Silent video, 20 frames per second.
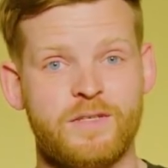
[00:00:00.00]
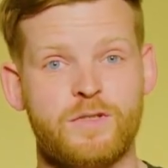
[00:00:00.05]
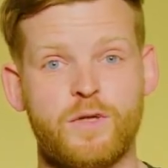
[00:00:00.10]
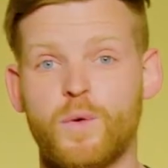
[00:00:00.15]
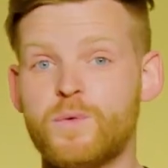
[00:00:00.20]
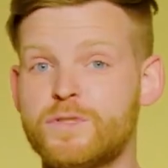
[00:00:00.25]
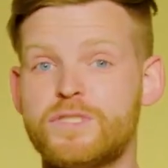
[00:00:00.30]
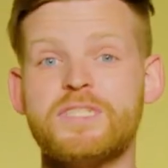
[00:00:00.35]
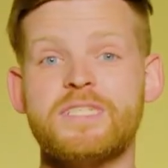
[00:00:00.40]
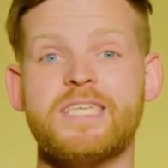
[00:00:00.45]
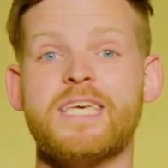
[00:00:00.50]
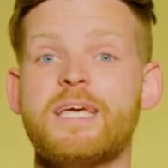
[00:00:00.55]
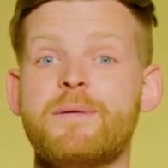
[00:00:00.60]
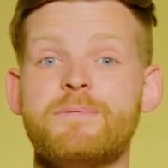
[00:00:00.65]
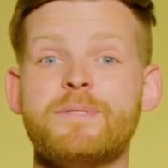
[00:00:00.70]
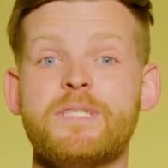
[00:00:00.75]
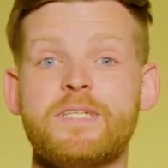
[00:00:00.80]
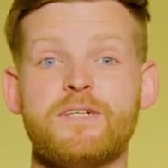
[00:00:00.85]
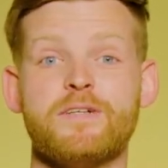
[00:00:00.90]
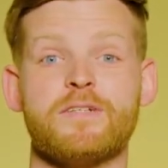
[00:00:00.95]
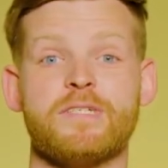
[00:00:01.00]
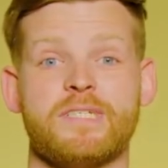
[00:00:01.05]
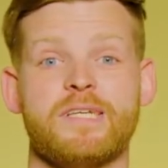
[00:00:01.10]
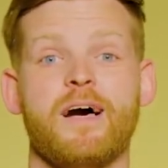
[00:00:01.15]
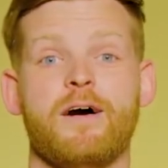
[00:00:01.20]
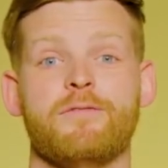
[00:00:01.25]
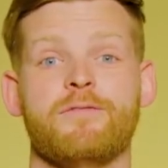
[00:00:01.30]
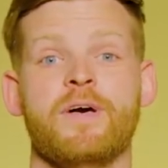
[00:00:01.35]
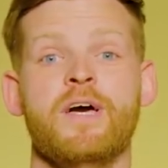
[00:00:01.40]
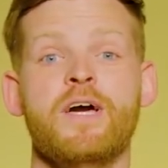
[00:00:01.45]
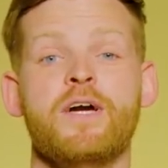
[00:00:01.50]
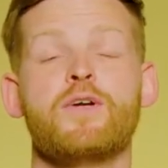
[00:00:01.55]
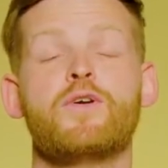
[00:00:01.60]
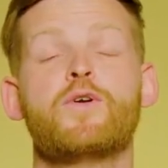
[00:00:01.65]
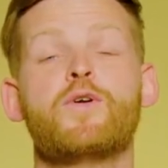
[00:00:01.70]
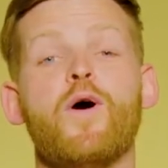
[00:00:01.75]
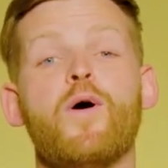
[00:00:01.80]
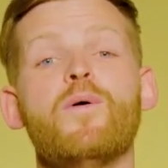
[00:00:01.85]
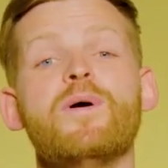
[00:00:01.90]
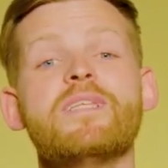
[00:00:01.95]
Don't just keep it to yourself.
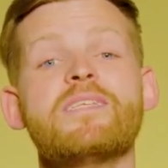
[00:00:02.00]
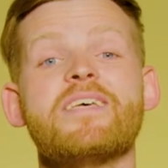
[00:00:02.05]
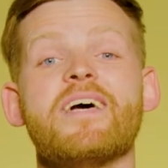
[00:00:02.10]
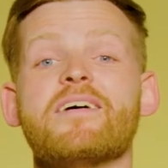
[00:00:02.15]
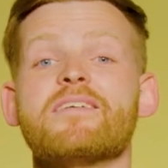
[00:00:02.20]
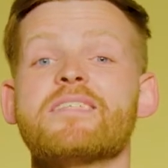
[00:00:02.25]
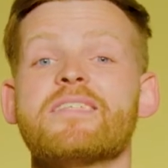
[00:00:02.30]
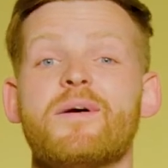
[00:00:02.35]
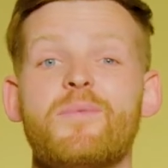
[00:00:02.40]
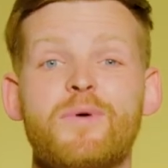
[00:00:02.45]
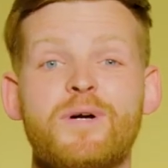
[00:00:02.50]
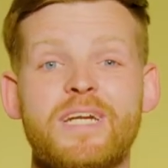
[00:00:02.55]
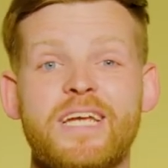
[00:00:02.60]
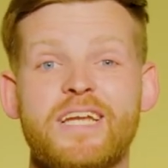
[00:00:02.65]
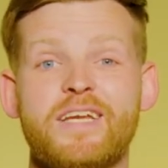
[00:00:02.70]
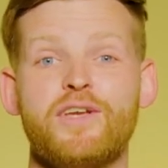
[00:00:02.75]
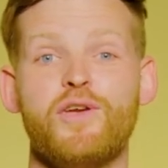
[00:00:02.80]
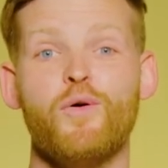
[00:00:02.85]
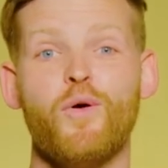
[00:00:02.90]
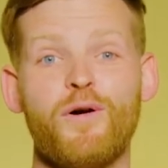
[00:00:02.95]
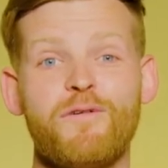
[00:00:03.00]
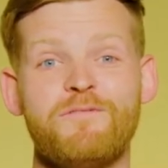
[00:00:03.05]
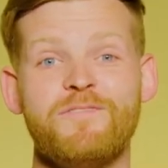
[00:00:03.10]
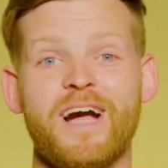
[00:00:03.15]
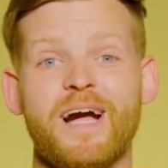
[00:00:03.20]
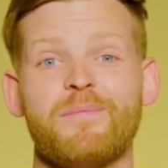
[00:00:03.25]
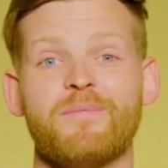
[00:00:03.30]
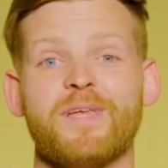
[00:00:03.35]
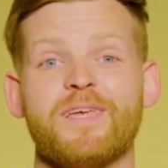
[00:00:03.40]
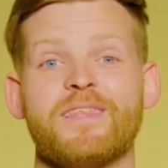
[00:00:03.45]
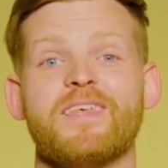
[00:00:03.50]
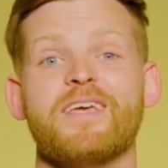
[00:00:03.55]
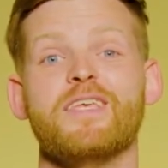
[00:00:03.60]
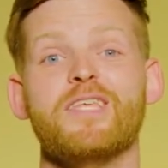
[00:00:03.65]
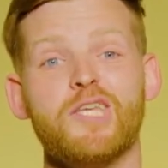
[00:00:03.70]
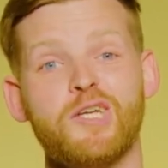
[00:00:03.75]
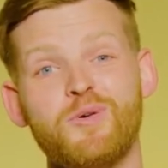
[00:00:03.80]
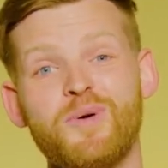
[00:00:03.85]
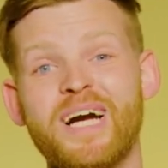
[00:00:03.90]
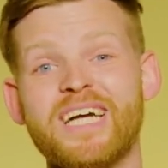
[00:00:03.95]
Go and tell someone in your family
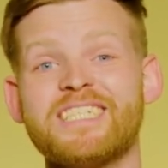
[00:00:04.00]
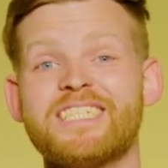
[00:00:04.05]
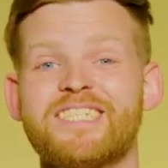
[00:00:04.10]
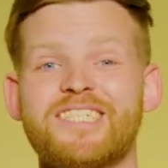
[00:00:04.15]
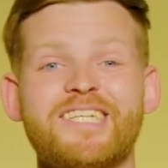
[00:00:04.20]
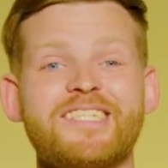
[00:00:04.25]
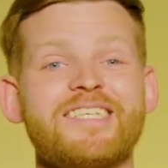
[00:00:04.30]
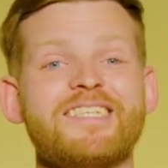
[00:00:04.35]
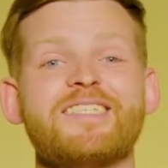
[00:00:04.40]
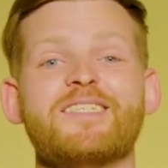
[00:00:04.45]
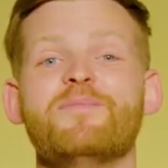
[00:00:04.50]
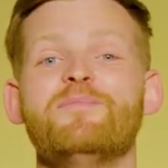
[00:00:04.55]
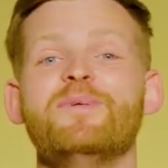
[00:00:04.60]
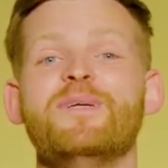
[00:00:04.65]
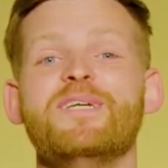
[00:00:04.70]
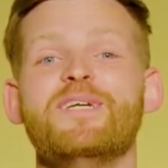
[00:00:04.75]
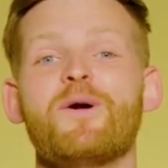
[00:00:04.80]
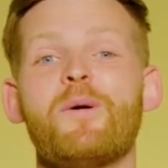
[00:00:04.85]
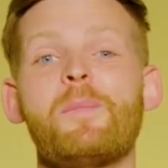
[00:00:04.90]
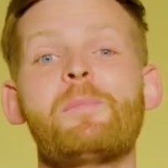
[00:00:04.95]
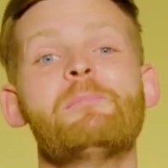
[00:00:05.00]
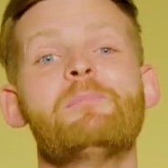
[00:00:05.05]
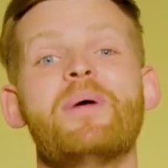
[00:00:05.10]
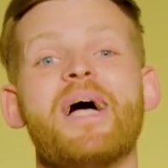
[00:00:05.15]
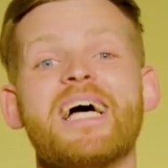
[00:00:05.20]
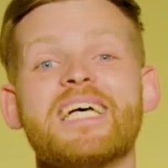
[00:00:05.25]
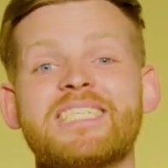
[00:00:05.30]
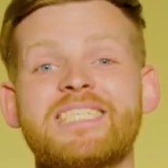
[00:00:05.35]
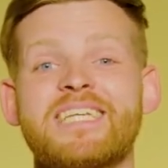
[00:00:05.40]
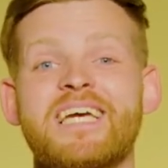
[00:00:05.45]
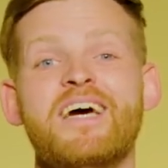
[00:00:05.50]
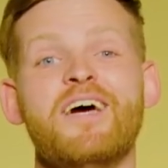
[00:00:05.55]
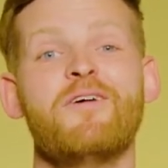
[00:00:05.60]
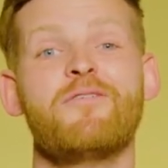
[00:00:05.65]
that you asked Jesus to be your best